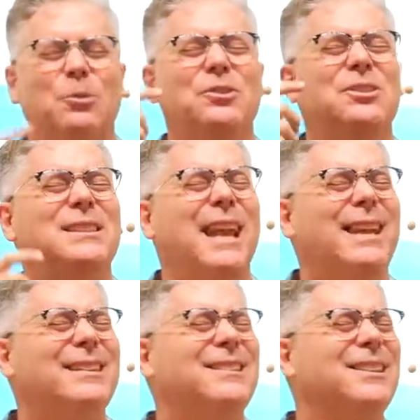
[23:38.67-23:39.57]
When you
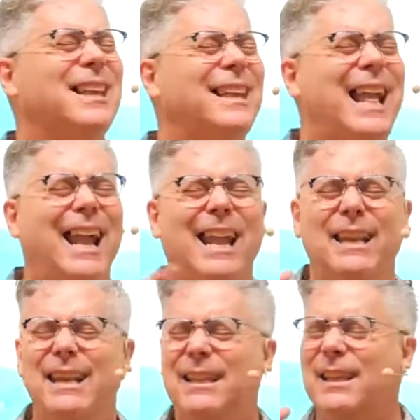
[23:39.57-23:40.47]
stand in the light,
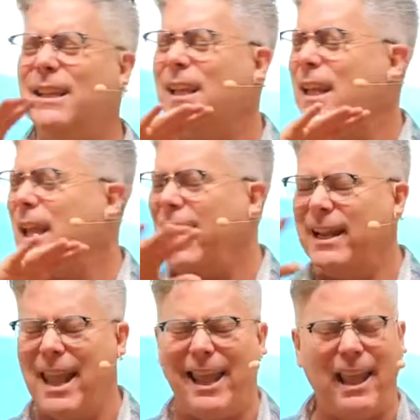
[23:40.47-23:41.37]
anything
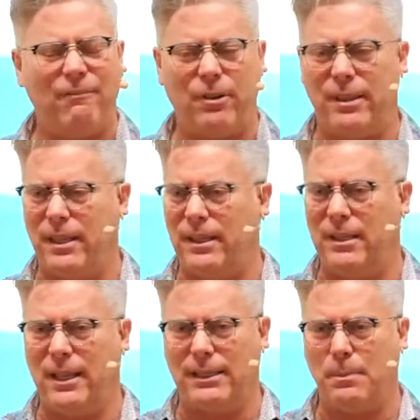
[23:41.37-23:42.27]
and everything
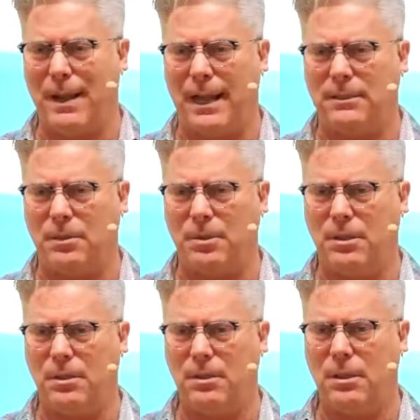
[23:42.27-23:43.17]
is
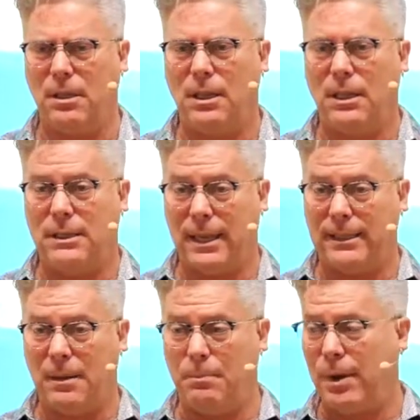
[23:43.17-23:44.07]
possible. Take a
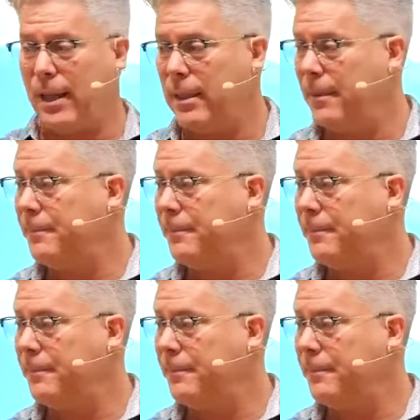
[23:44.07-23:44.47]
deep breath.